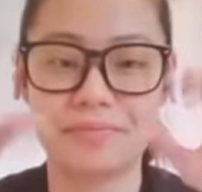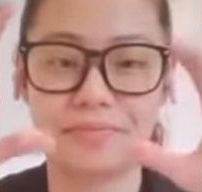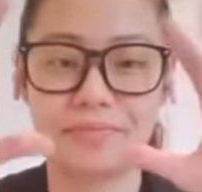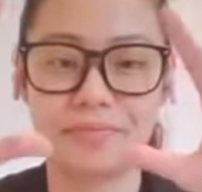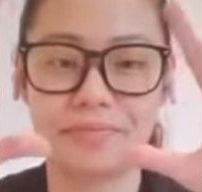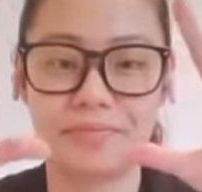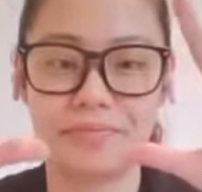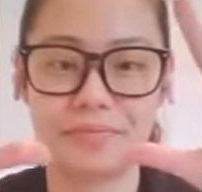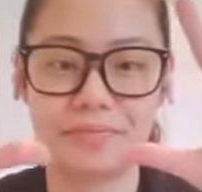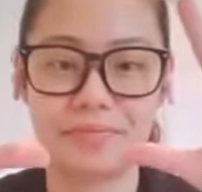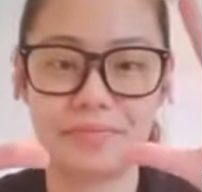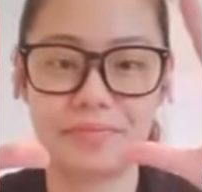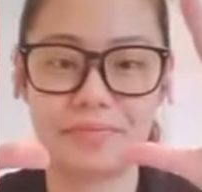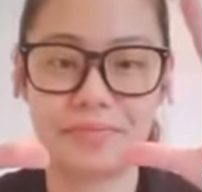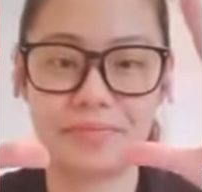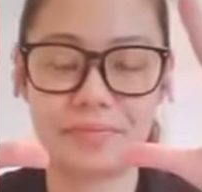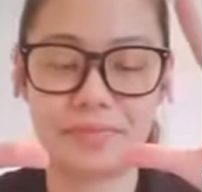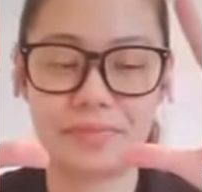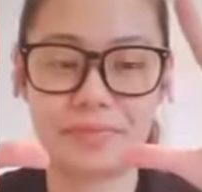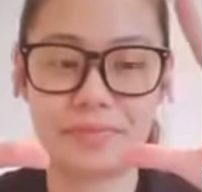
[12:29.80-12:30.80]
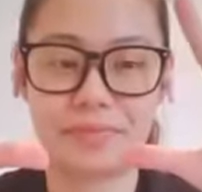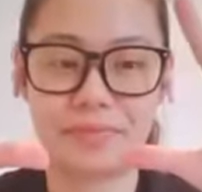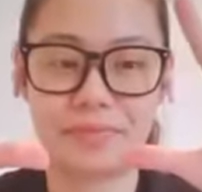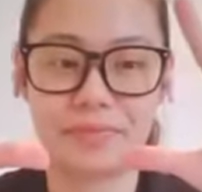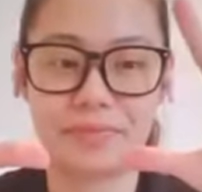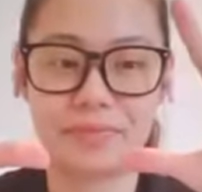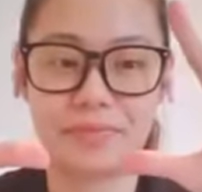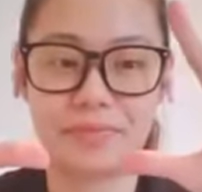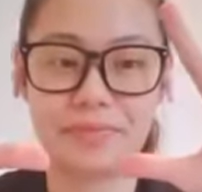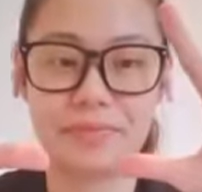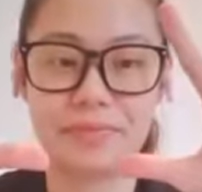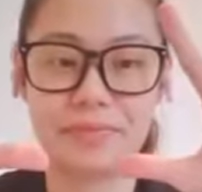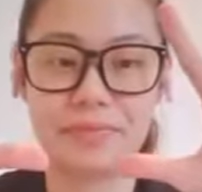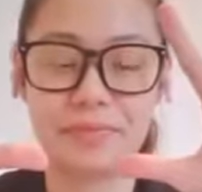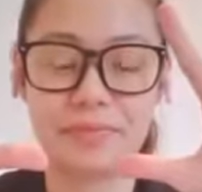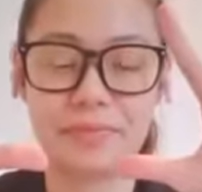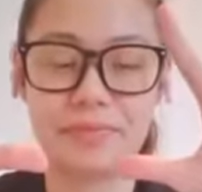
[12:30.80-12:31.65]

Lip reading: [no speech]